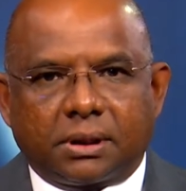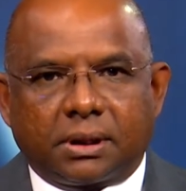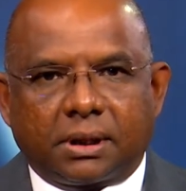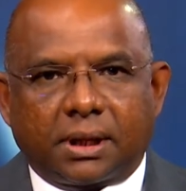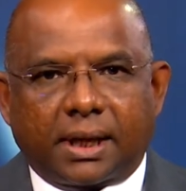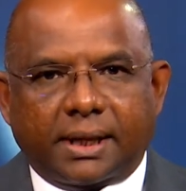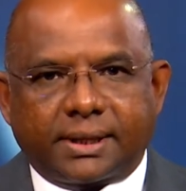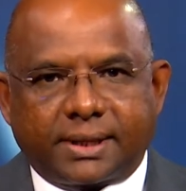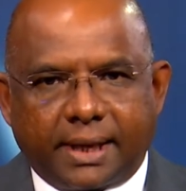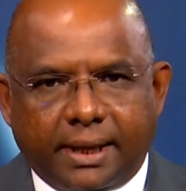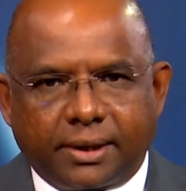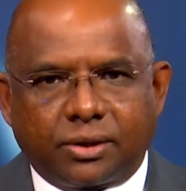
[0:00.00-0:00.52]

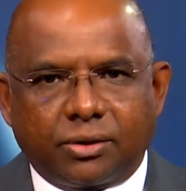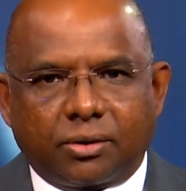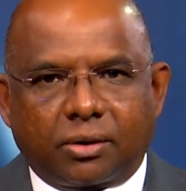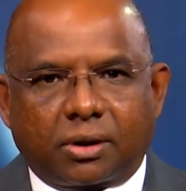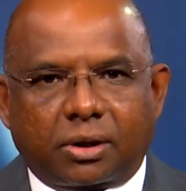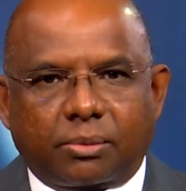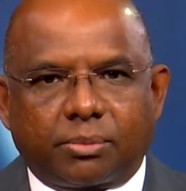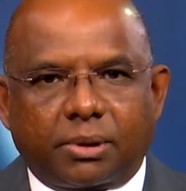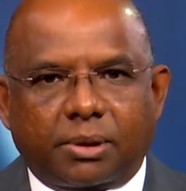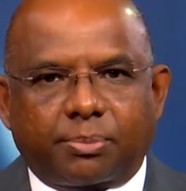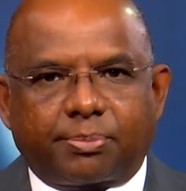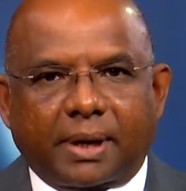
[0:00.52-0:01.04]
I thank you,
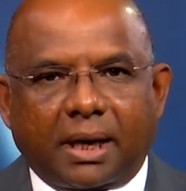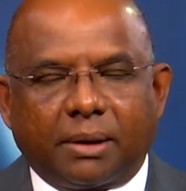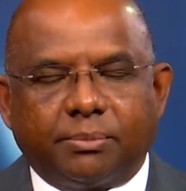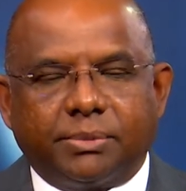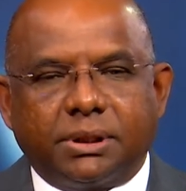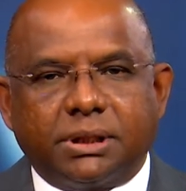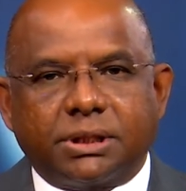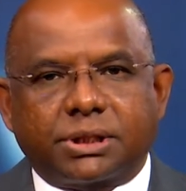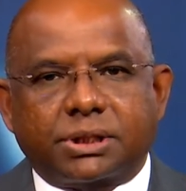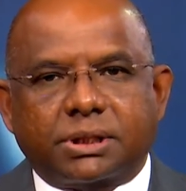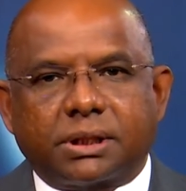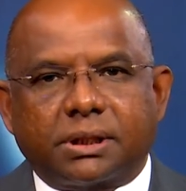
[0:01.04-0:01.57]
Honorable Prime
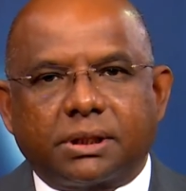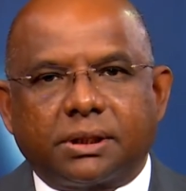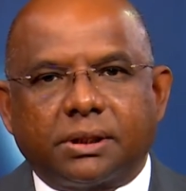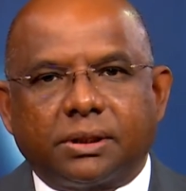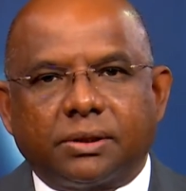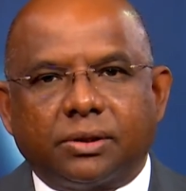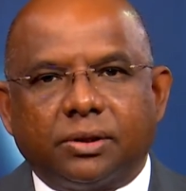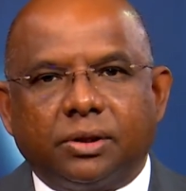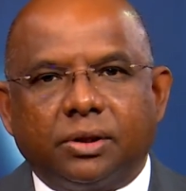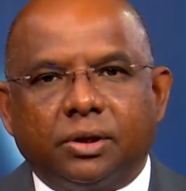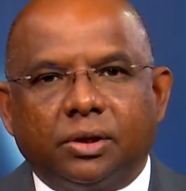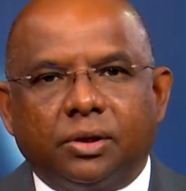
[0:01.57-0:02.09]
Minister,
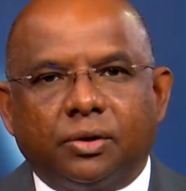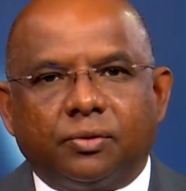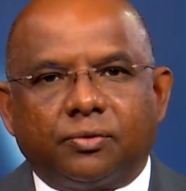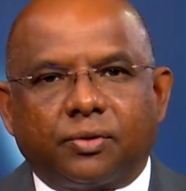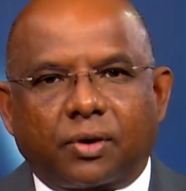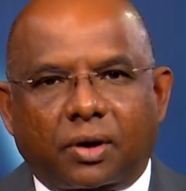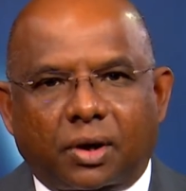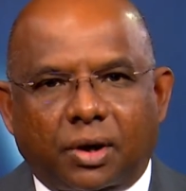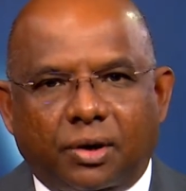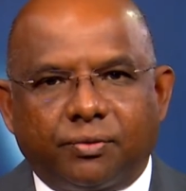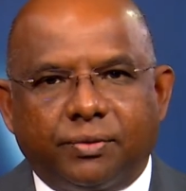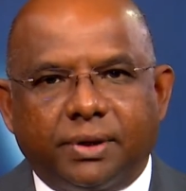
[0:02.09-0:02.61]
for
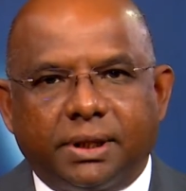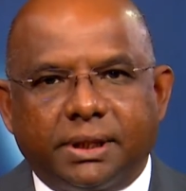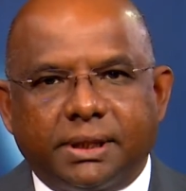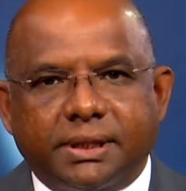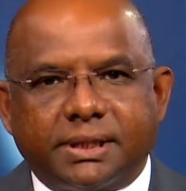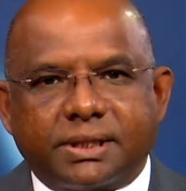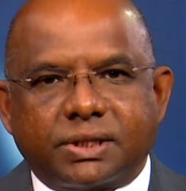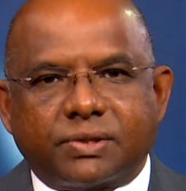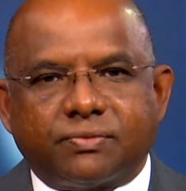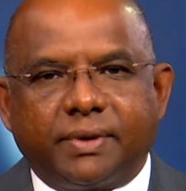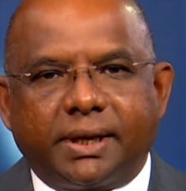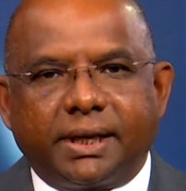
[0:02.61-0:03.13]
convening
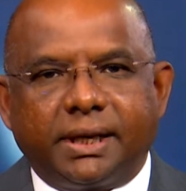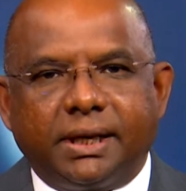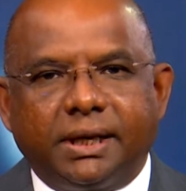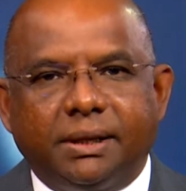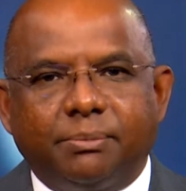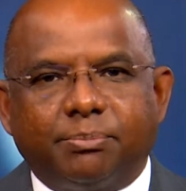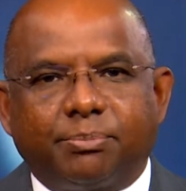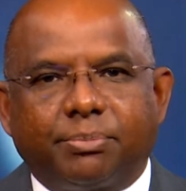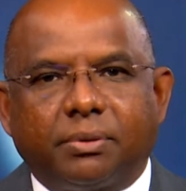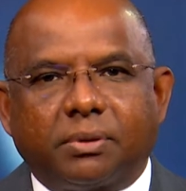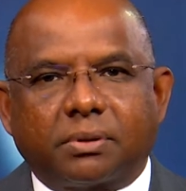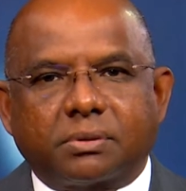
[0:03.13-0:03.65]
this very
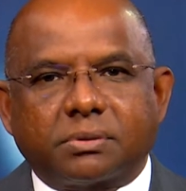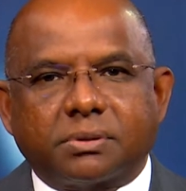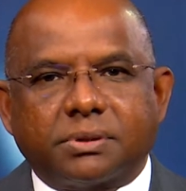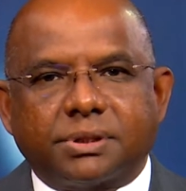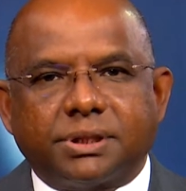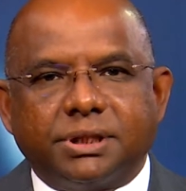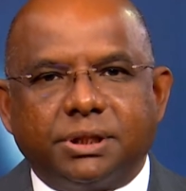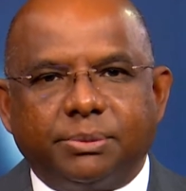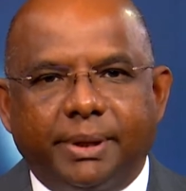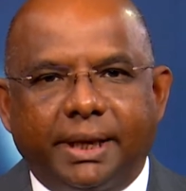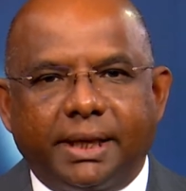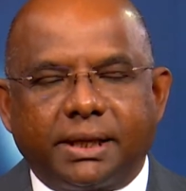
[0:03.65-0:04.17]
important
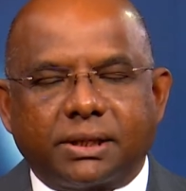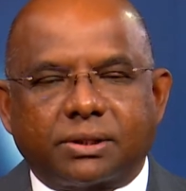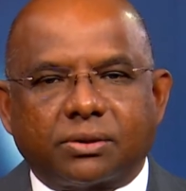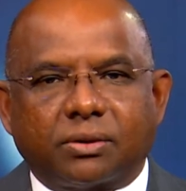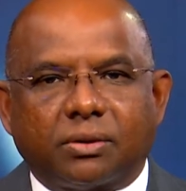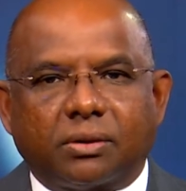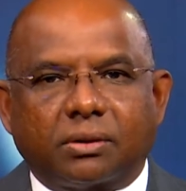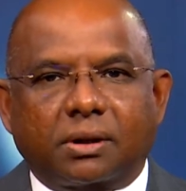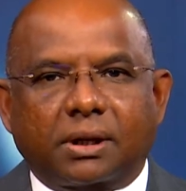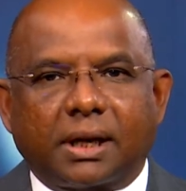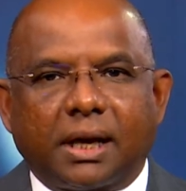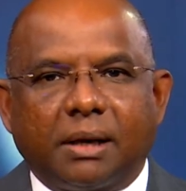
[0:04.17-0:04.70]
debate
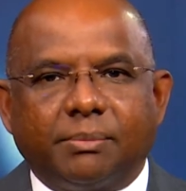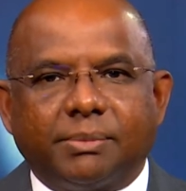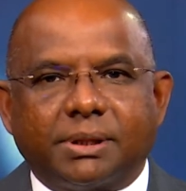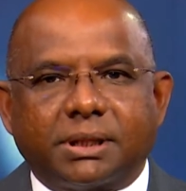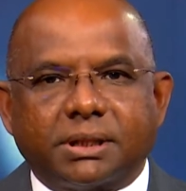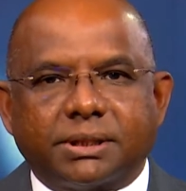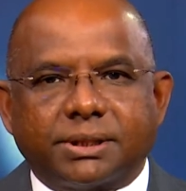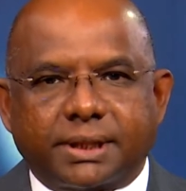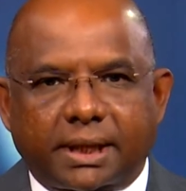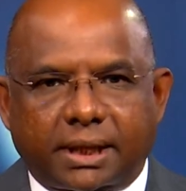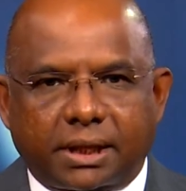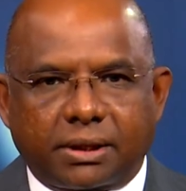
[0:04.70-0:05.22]
on climate
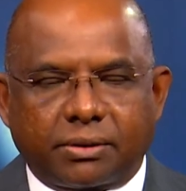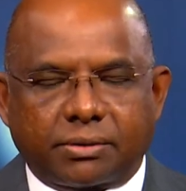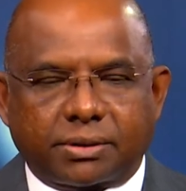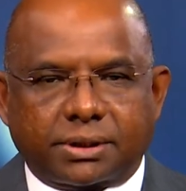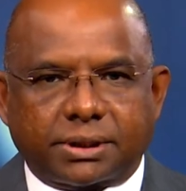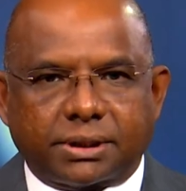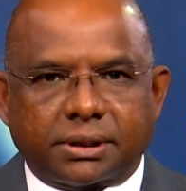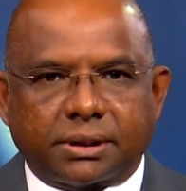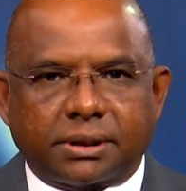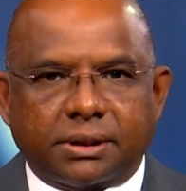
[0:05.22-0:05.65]
and security